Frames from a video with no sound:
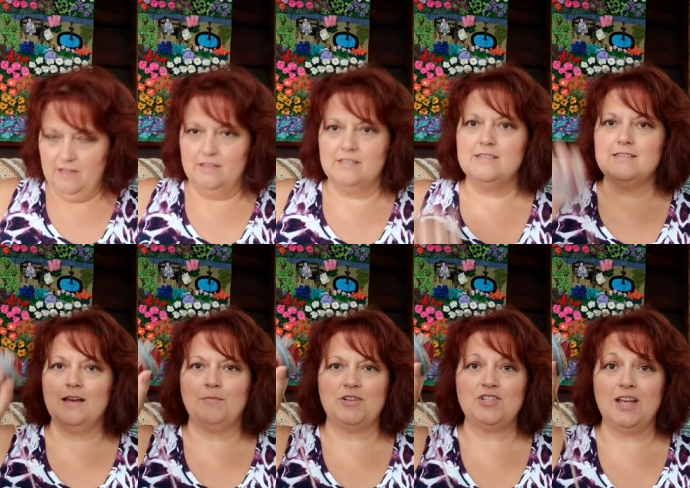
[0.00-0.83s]
this is
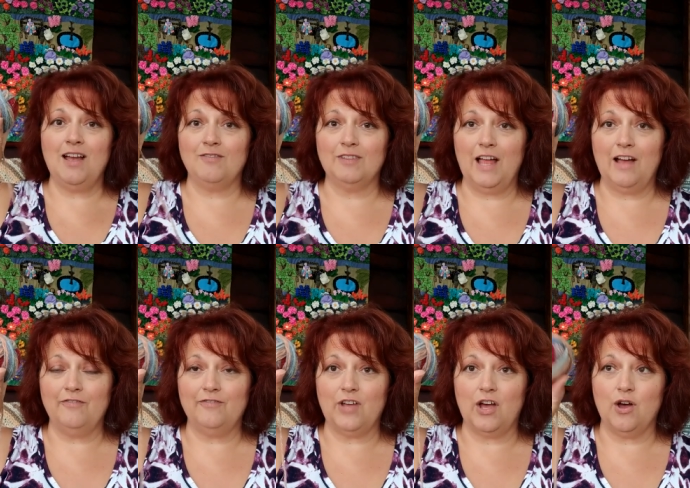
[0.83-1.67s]
how much I have
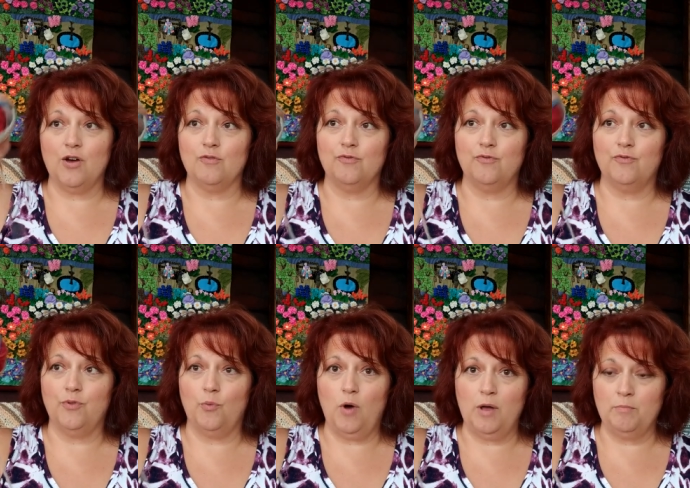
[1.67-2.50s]
left of
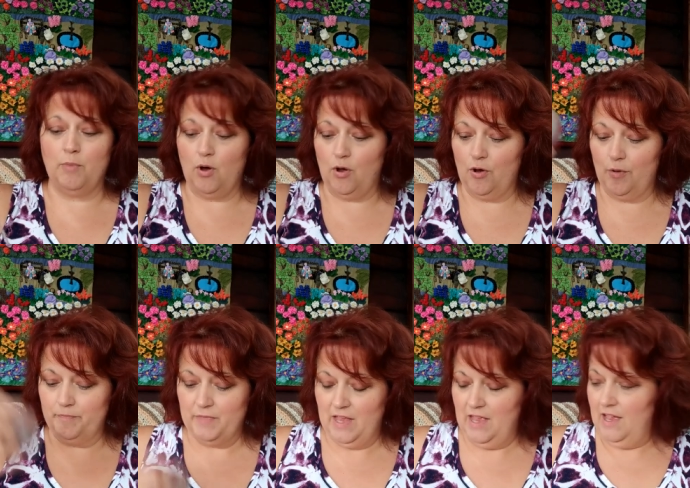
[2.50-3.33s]
the one ball.
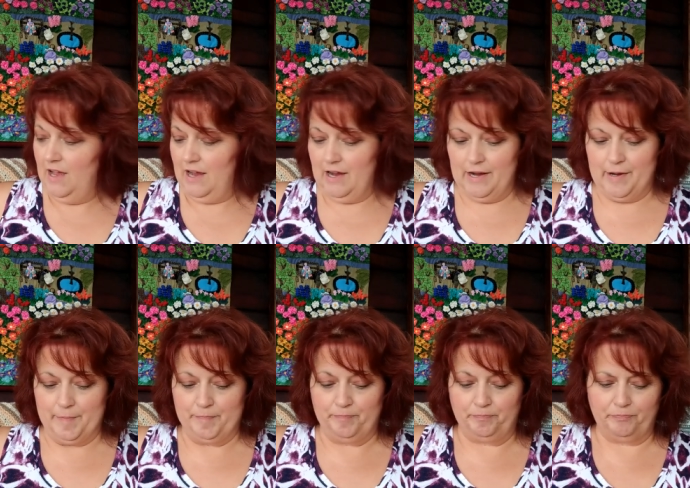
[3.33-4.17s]

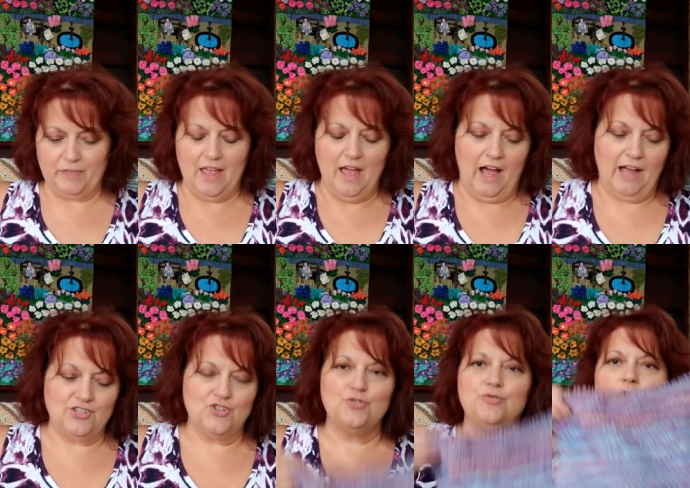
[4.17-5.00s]
Um, I
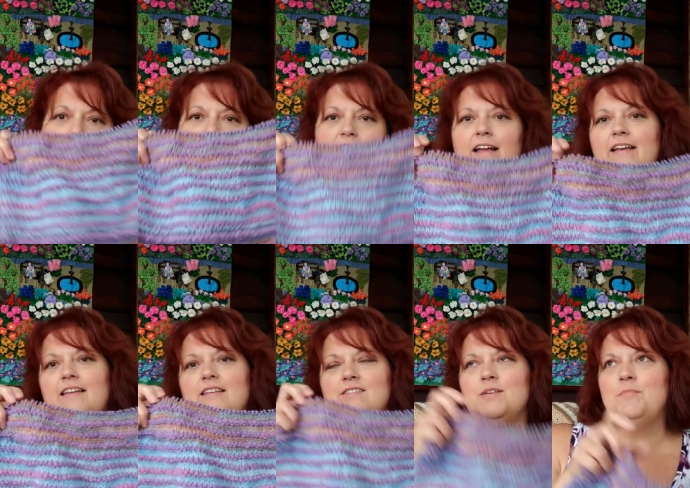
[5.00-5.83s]
tried
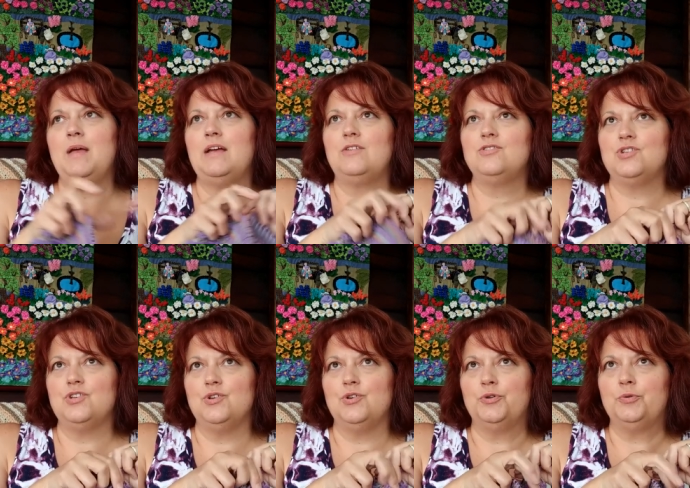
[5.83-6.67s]
to make
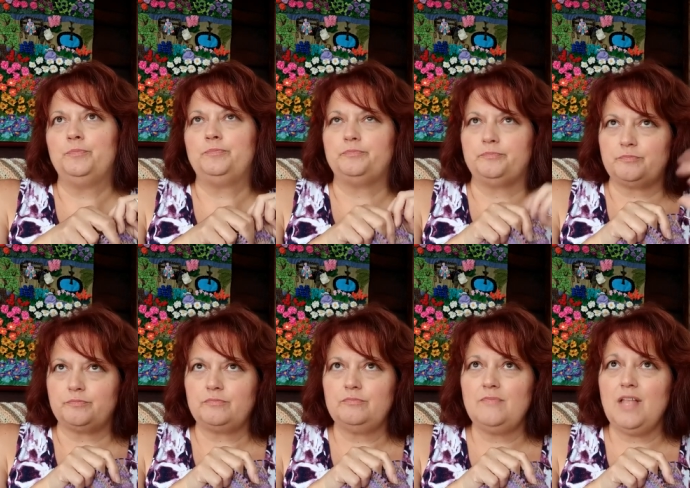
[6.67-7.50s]
do
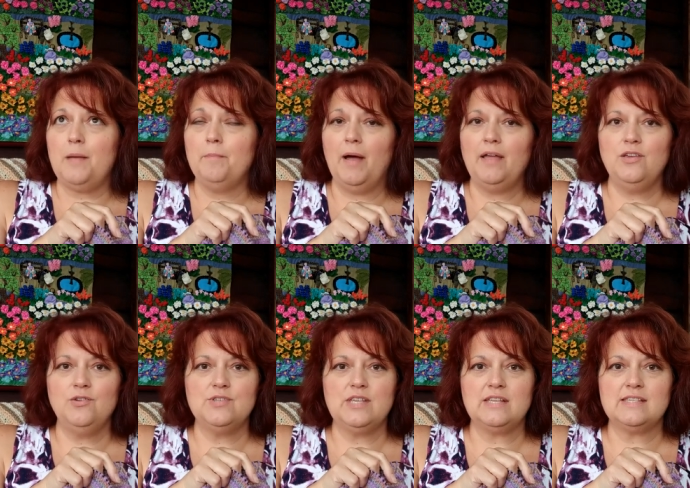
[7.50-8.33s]
by
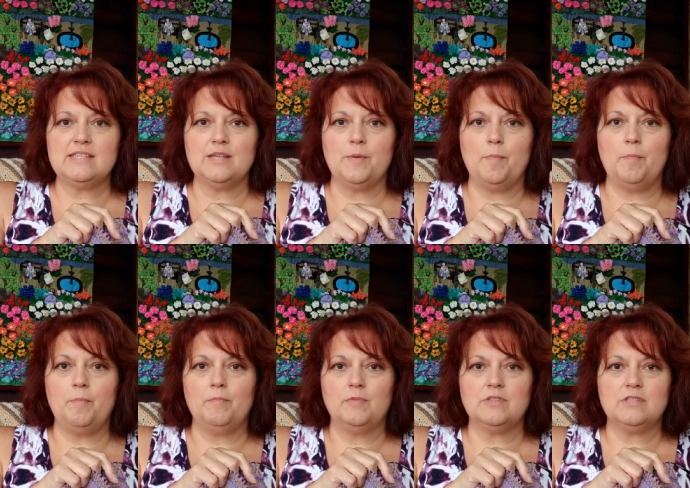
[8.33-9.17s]
using some
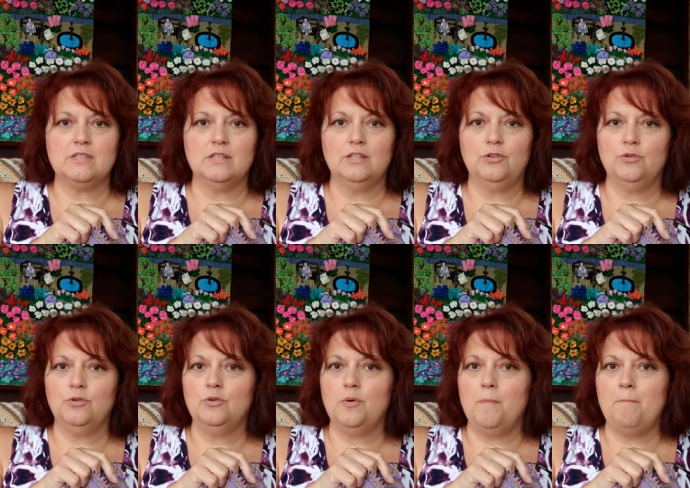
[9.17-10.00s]

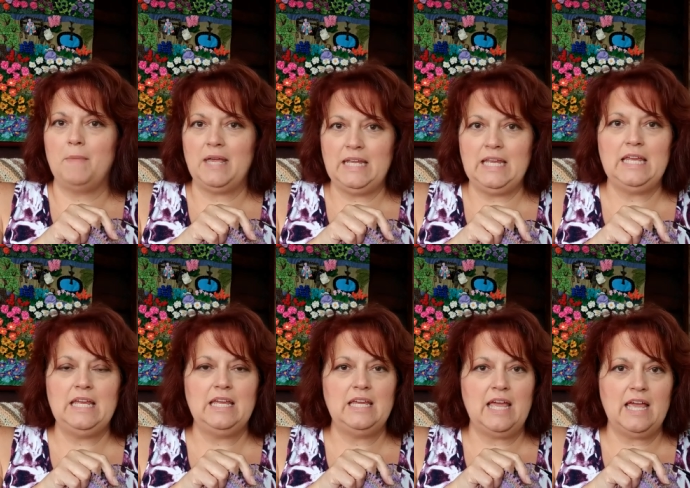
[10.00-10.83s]
little
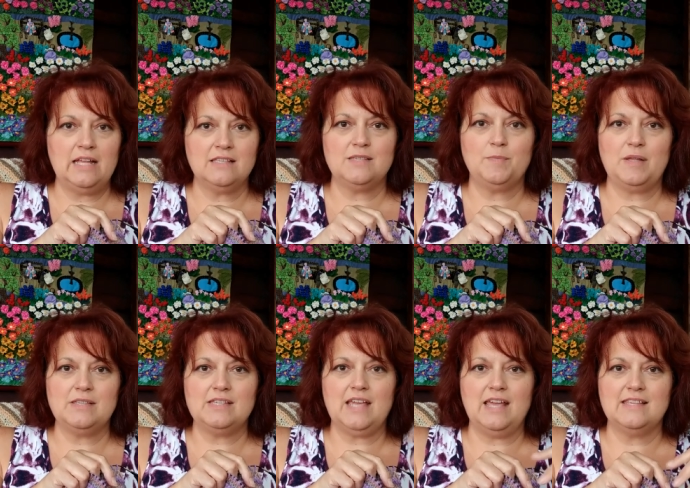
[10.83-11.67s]
mini hand spun
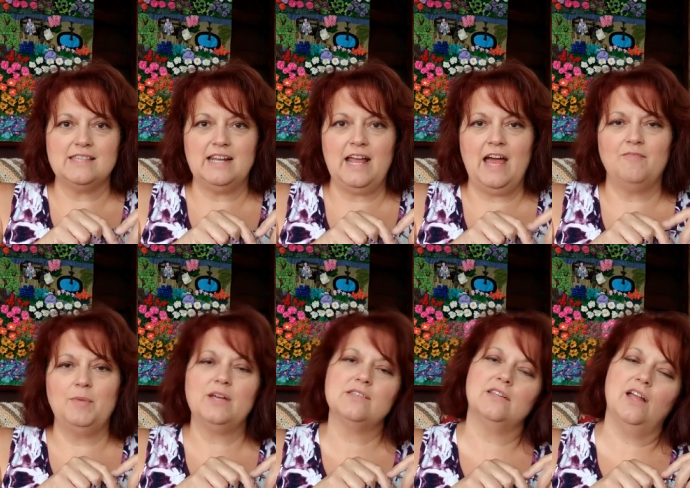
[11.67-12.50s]
skeins that I have
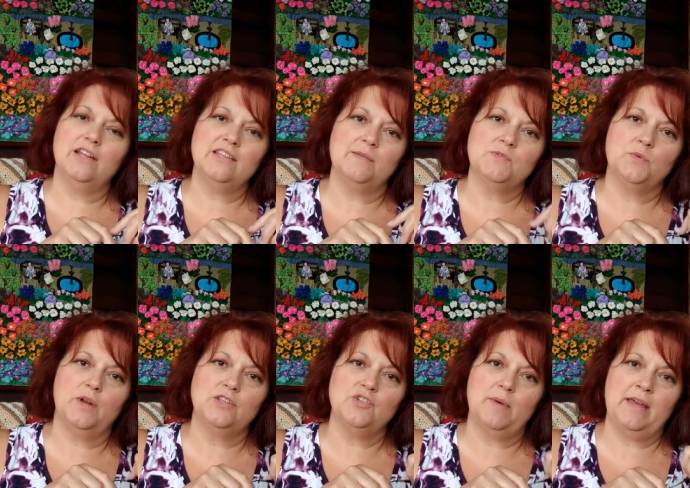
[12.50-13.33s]
because a lot of times when
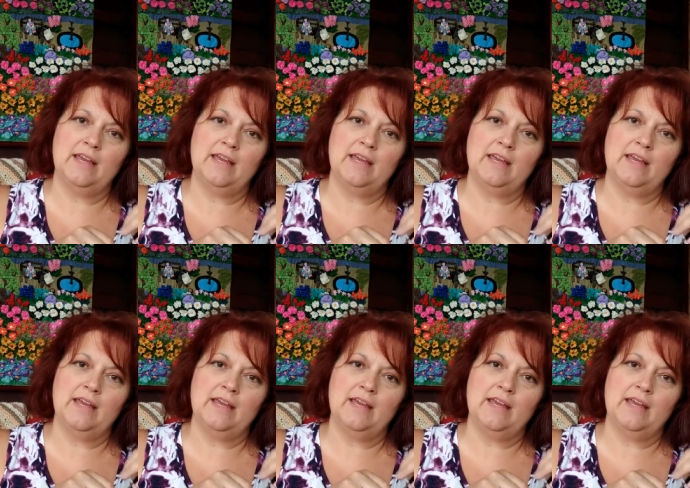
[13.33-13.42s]
I do my